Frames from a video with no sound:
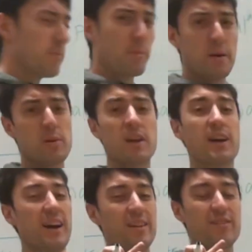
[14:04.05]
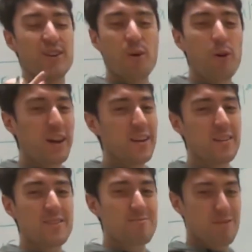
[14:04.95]
It might be kind of annoying,
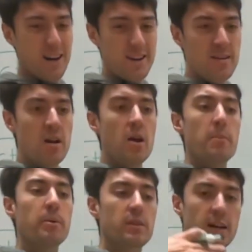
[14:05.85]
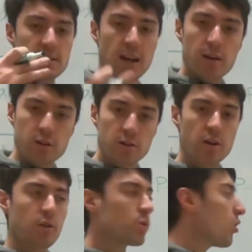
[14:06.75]
right? But that's how you're
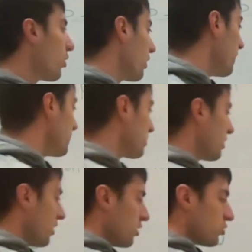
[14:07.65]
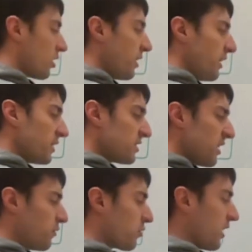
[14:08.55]
going to learn, is try,
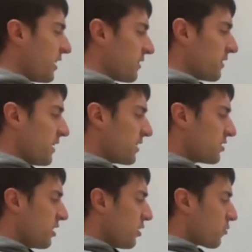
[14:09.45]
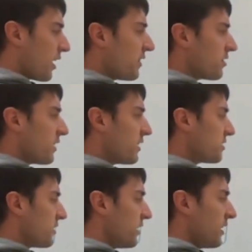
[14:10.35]
instead of writing this, write this,
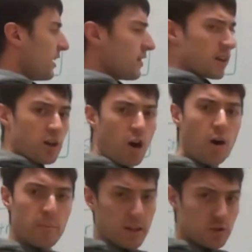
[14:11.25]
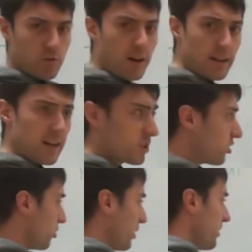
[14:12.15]
and then in the comments right next
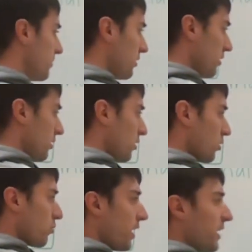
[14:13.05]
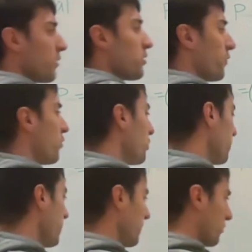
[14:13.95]
to it, write out the full thing.